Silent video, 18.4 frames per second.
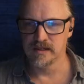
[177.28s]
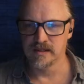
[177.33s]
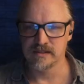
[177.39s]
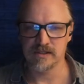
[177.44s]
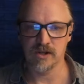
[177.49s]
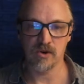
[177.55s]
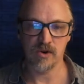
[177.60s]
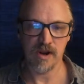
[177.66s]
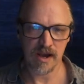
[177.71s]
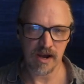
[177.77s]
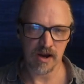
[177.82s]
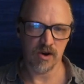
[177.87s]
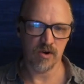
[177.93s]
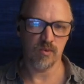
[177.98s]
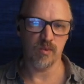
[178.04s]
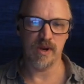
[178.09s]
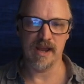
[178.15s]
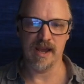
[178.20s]
So
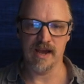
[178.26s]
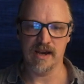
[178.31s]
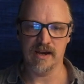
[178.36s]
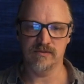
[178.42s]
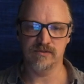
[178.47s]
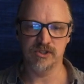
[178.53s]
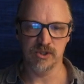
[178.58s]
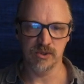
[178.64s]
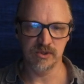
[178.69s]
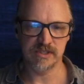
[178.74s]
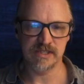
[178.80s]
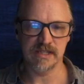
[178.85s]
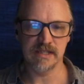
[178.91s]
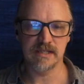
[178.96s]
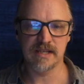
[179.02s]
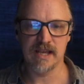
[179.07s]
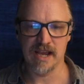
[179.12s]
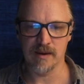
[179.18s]
now we have two
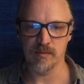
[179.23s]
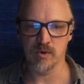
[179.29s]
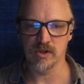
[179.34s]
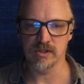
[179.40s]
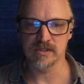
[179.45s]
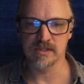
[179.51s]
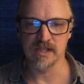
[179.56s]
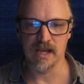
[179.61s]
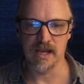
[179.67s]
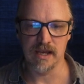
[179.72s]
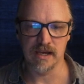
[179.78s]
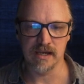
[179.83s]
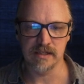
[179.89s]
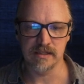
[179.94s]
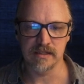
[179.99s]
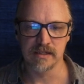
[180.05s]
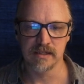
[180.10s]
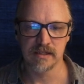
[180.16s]
synced cameras
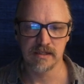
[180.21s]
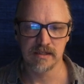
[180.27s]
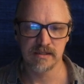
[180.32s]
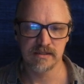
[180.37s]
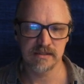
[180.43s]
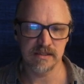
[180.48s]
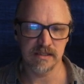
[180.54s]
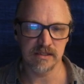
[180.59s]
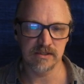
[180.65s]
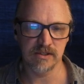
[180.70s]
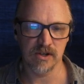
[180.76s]
and synced